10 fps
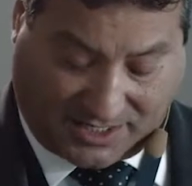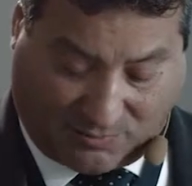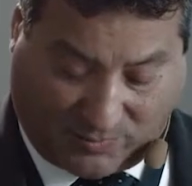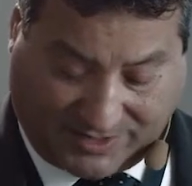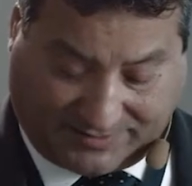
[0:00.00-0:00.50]

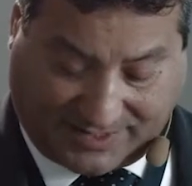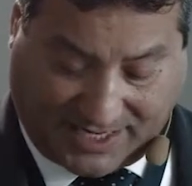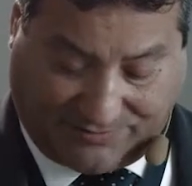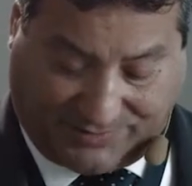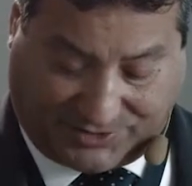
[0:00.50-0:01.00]
with
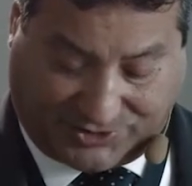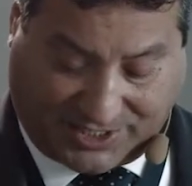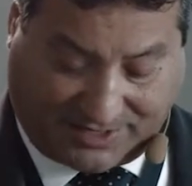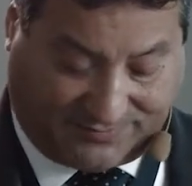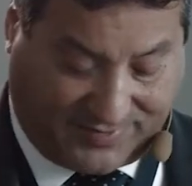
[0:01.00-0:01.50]
a rich
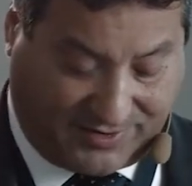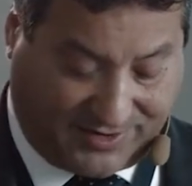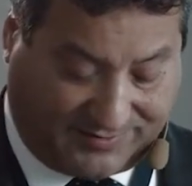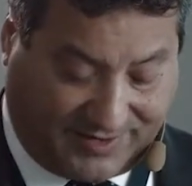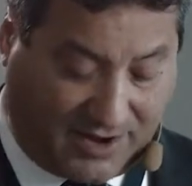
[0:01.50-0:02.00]
and
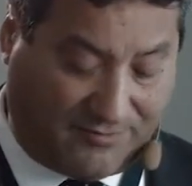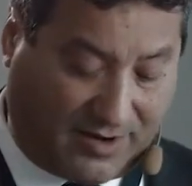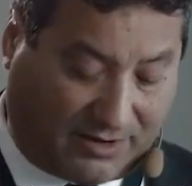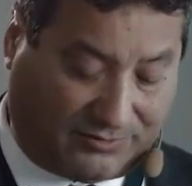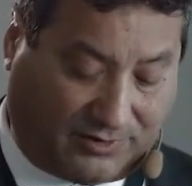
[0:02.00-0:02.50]
varied
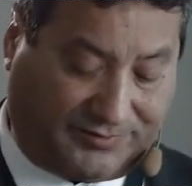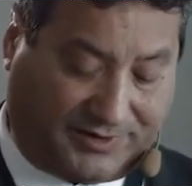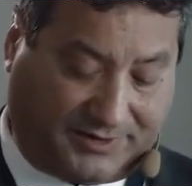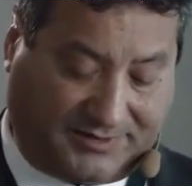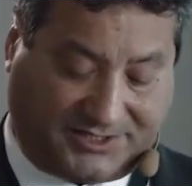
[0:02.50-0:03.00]
year-round
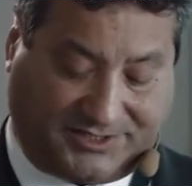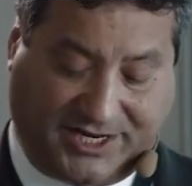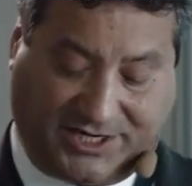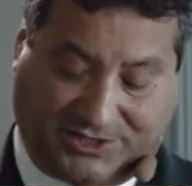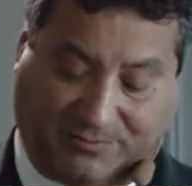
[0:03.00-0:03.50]
offer, a
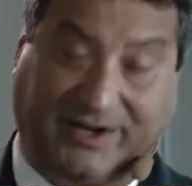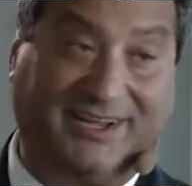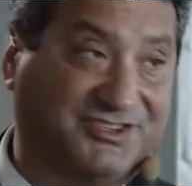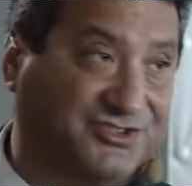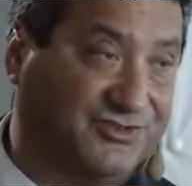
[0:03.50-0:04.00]
destination where
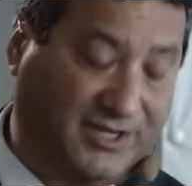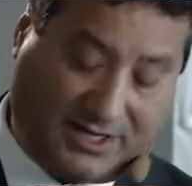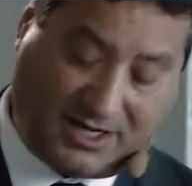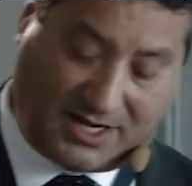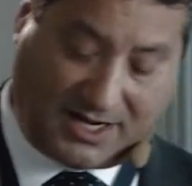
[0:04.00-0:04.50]

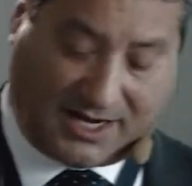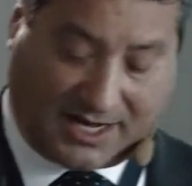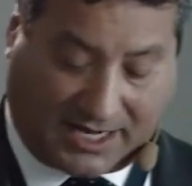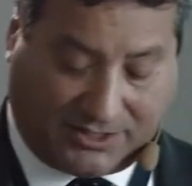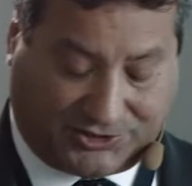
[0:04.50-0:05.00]
history,
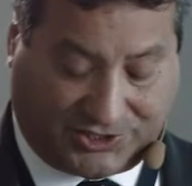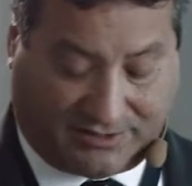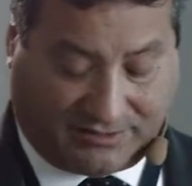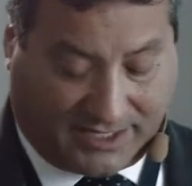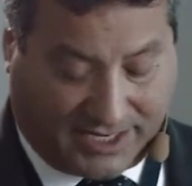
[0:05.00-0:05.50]

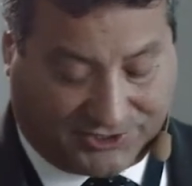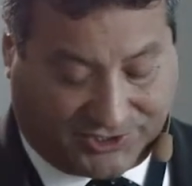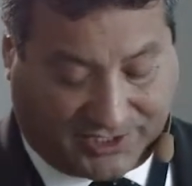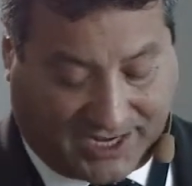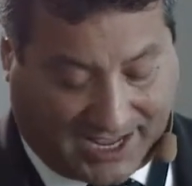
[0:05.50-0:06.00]
culture,
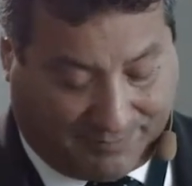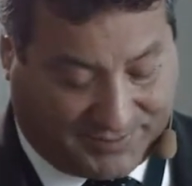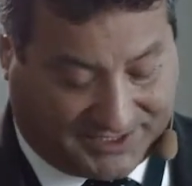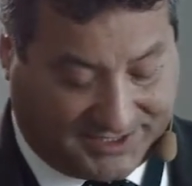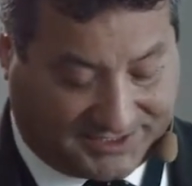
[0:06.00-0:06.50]
leisure, and
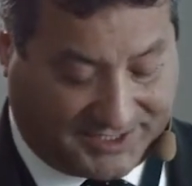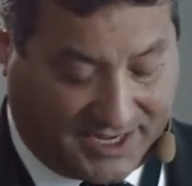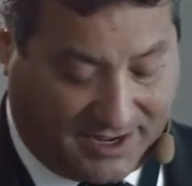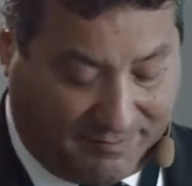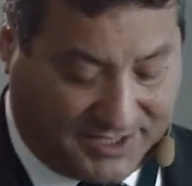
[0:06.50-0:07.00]
business
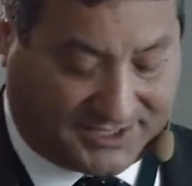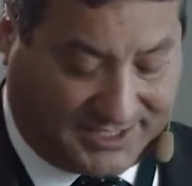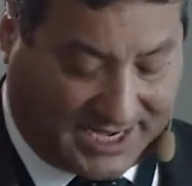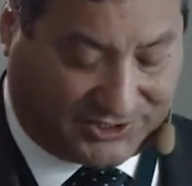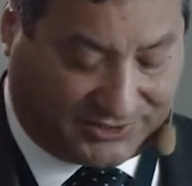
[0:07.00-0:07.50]
mix
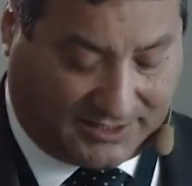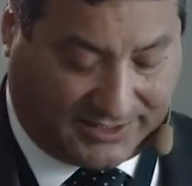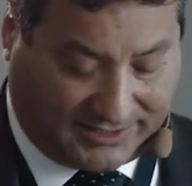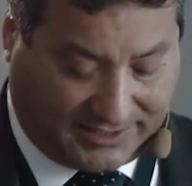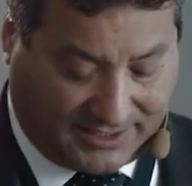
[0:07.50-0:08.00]

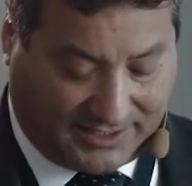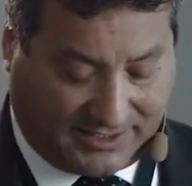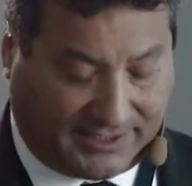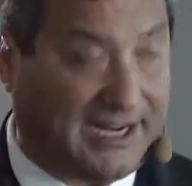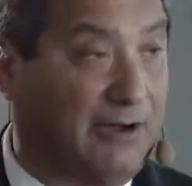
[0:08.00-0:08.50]
naturally
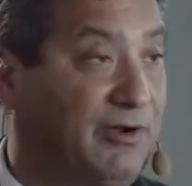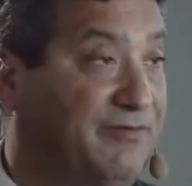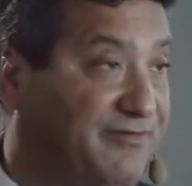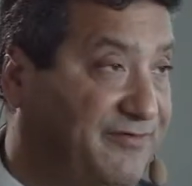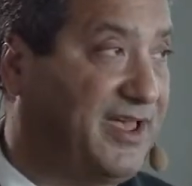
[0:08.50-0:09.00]
in our
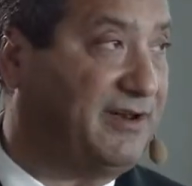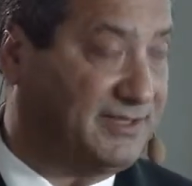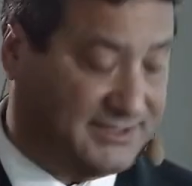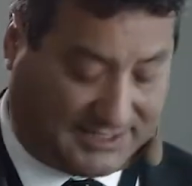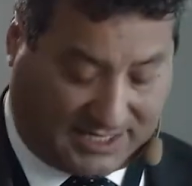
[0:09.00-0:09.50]

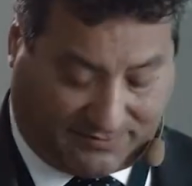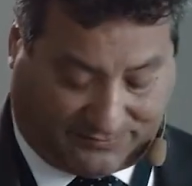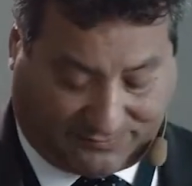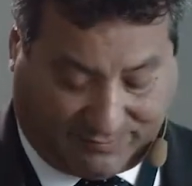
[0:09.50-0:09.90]
very safe